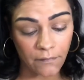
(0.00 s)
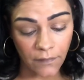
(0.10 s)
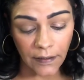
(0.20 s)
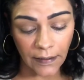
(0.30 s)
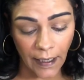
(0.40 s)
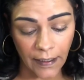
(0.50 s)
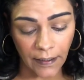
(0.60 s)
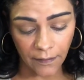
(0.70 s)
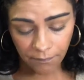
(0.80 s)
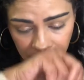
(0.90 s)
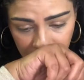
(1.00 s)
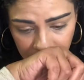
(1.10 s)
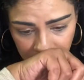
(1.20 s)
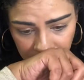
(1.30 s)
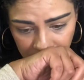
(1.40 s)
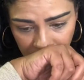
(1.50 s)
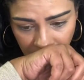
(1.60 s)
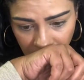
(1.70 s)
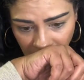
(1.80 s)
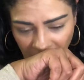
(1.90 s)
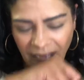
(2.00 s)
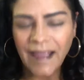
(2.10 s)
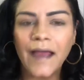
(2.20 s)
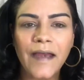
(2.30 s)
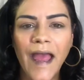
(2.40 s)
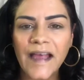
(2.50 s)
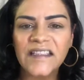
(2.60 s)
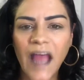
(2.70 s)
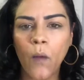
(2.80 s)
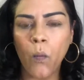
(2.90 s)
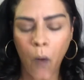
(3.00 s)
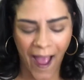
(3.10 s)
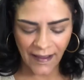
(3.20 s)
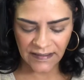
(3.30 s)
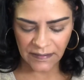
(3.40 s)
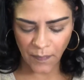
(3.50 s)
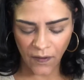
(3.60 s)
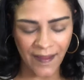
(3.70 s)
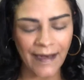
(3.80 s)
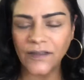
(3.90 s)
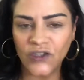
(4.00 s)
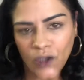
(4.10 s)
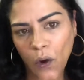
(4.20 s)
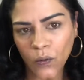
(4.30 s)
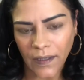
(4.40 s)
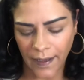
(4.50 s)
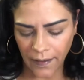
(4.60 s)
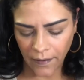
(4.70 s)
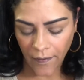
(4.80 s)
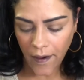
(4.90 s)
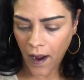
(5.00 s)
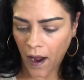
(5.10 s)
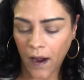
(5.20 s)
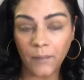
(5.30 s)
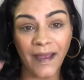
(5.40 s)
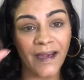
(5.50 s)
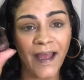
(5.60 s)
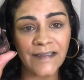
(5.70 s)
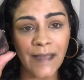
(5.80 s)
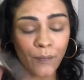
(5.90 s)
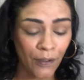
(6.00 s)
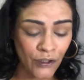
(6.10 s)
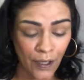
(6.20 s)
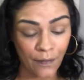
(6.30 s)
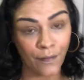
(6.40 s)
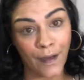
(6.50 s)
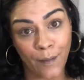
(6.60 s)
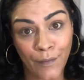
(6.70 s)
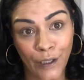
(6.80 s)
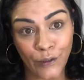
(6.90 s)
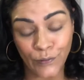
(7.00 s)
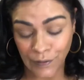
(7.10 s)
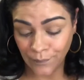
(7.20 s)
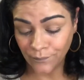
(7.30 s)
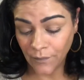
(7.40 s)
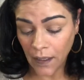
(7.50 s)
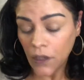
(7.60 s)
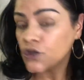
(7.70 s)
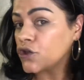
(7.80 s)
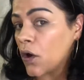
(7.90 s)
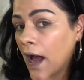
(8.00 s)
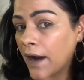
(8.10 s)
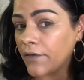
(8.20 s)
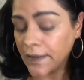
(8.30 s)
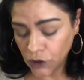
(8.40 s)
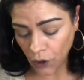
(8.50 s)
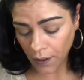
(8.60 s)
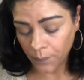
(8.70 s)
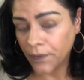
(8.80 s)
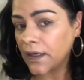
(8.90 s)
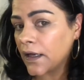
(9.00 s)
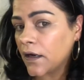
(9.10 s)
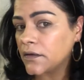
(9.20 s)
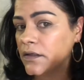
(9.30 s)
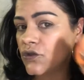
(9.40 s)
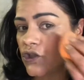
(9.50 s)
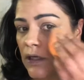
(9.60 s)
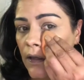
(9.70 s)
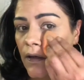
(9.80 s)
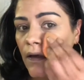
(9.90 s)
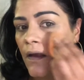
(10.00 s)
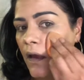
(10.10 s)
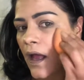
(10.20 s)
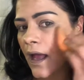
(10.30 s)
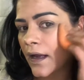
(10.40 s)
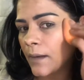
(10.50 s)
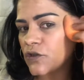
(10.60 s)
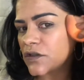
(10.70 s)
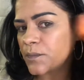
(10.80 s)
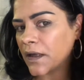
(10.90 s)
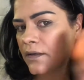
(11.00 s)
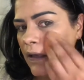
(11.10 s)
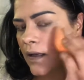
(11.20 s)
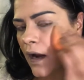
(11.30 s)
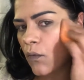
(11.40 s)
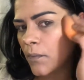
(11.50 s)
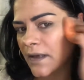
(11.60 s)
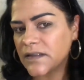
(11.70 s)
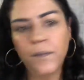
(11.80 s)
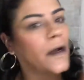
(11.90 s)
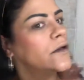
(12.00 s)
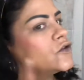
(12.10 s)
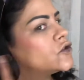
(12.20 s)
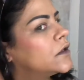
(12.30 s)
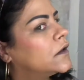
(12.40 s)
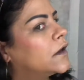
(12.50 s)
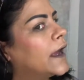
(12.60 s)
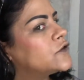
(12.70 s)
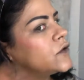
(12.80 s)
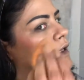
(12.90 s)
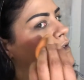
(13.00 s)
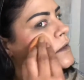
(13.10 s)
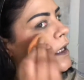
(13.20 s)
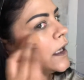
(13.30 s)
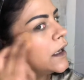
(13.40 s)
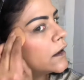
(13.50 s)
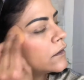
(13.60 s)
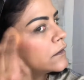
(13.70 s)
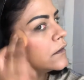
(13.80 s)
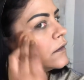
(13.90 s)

really like it. Again, it has that wax smell that I don't like. And it has that brush that I'm not using. So I already started putting it on this cheek. And I'm just blending it out with my sponge. As you can see here.